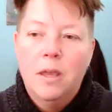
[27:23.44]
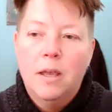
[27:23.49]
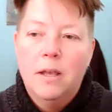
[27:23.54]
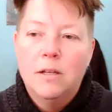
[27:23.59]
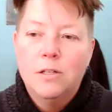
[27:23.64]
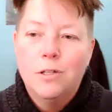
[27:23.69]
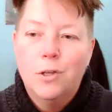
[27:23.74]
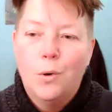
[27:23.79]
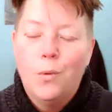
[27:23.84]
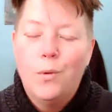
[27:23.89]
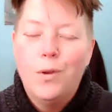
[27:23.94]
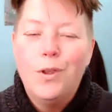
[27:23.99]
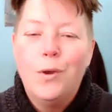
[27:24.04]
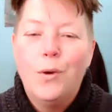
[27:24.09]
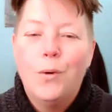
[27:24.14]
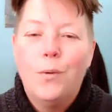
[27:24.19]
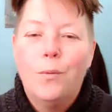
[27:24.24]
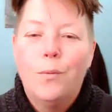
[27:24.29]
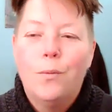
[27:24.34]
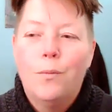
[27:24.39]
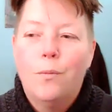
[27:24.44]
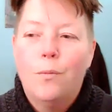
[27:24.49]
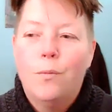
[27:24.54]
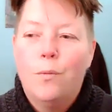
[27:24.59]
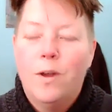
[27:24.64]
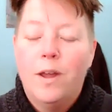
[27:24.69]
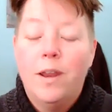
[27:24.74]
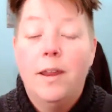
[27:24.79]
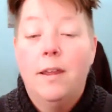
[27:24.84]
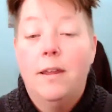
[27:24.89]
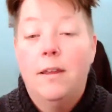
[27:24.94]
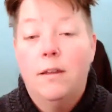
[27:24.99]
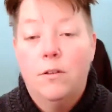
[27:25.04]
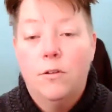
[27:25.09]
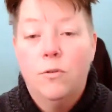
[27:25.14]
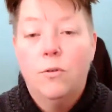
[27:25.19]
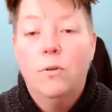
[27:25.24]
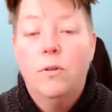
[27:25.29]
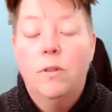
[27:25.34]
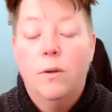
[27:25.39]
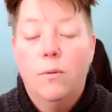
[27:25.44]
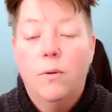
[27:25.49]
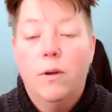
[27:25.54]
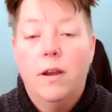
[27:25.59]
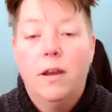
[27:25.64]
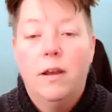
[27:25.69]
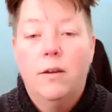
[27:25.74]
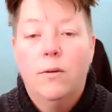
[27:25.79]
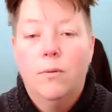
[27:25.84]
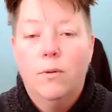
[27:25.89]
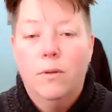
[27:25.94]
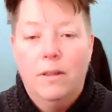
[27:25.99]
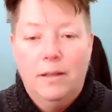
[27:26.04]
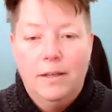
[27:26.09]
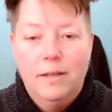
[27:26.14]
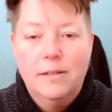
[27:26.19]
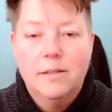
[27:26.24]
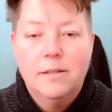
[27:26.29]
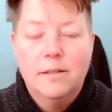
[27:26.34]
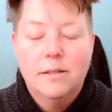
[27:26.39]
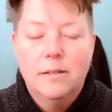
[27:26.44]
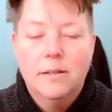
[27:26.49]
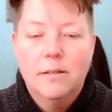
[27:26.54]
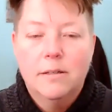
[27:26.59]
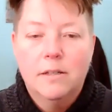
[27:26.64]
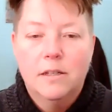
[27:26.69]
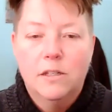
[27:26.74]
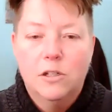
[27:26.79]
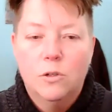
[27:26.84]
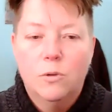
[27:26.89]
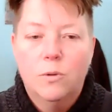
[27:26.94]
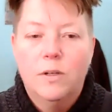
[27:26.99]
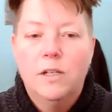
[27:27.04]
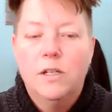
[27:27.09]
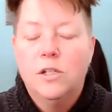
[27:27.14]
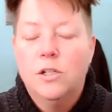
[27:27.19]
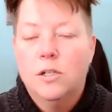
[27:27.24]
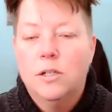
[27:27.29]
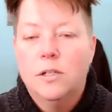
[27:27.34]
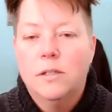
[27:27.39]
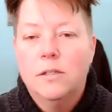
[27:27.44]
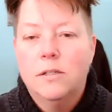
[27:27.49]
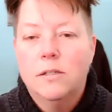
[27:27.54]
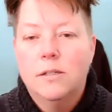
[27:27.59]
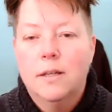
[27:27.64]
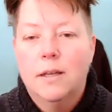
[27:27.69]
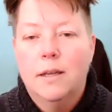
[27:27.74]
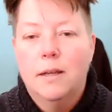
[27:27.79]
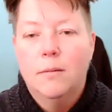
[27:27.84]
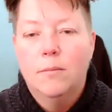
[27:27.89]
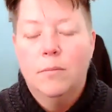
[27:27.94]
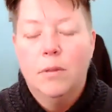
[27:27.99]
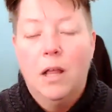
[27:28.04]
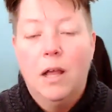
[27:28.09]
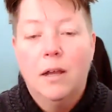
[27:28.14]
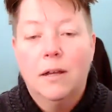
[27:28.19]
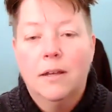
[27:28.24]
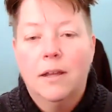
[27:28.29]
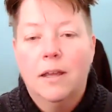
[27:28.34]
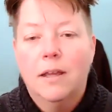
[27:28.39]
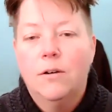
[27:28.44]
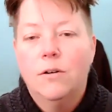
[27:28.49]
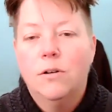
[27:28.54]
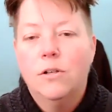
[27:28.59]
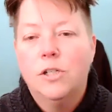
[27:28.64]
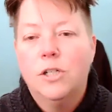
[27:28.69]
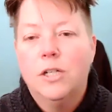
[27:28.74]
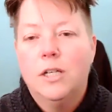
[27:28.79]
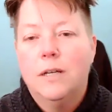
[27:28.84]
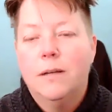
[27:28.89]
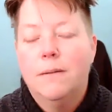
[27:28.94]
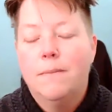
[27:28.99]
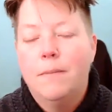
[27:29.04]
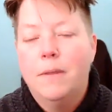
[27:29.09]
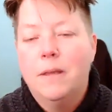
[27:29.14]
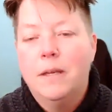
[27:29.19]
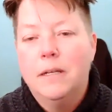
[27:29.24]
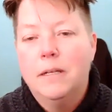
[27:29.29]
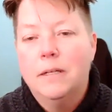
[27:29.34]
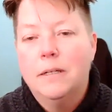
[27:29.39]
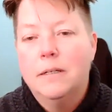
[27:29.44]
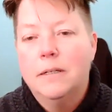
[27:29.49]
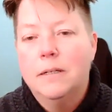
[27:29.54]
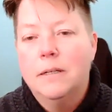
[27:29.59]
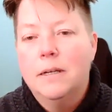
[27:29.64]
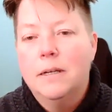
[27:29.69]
So when you're ready, truly ready to release situations and blocked energy and